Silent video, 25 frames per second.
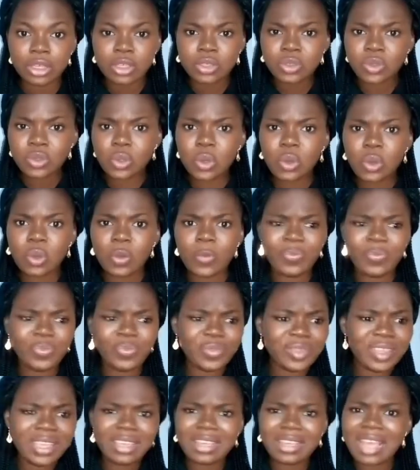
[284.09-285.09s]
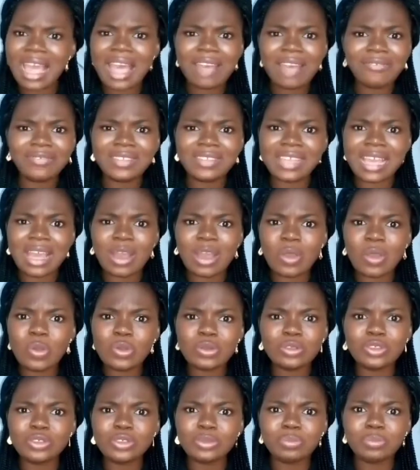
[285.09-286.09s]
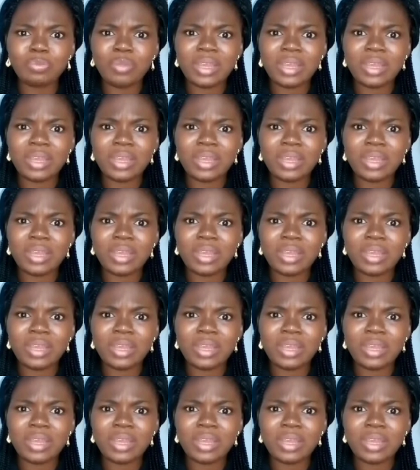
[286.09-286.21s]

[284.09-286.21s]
So they have their own